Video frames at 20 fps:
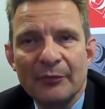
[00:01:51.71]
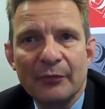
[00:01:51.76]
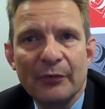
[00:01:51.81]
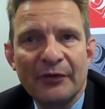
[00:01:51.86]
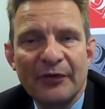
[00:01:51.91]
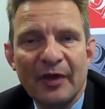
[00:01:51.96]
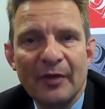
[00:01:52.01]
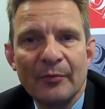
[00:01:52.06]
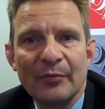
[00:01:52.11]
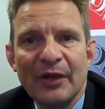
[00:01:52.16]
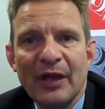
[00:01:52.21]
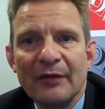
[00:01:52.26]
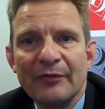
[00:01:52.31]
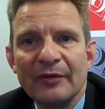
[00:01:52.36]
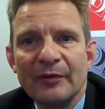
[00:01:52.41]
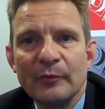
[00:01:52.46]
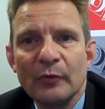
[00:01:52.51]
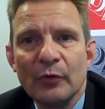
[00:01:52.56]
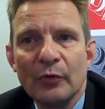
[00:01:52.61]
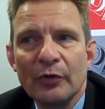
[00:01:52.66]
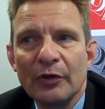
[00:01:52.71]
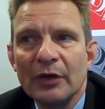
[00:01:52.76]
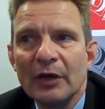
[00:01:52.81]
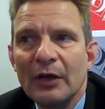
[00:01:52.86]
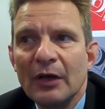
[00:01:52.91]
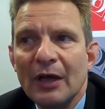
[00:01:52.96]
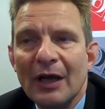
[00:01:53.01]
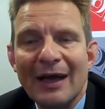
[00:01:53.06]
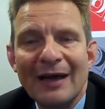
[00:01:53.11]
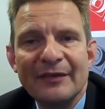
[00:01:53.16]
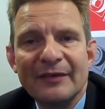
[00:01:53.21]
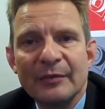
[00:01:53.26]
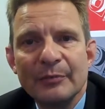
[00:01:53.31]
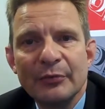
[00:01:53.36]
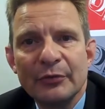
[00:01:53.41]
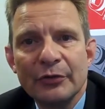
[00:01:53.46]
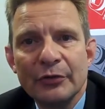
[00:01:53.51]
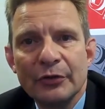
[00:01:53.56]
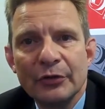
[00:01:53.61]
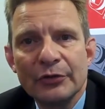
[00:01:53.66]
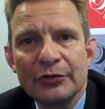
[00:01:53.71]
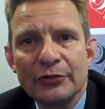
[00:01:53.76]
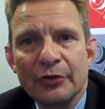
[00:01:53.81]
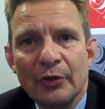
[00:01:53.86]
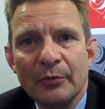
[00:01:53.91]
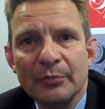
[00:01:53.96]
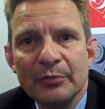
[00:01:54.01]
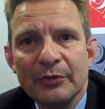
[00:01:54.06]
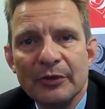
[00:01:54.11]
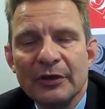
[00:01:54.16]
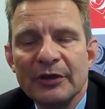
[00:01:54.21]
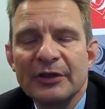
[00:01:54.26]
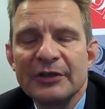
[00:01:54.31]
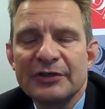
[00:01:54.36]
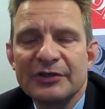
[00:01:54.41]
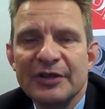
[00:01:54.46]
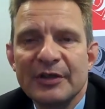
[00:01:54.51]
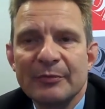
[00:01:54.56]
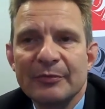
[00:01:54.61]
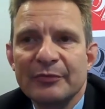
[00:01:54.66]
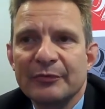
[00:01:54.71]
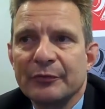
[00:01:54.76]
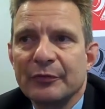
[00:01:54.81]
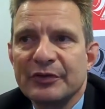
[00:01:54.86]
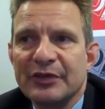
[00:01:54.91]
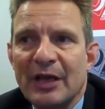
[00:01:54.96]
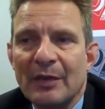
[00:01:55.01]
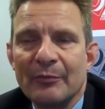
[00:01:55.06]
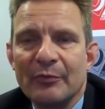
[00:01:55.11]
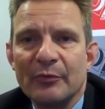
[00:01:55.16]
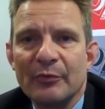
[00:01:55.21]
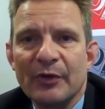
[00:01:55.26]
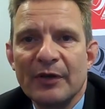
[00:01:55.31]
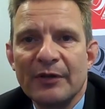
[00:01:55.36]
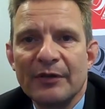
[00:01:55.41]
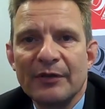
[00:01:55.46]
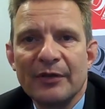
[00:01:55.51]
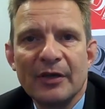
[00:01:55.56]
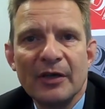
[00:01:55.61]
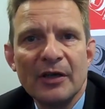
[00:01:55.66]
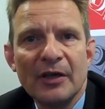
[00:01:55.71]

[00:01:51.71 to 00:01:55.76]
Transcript: For example, having more entrepreneurship, for example, with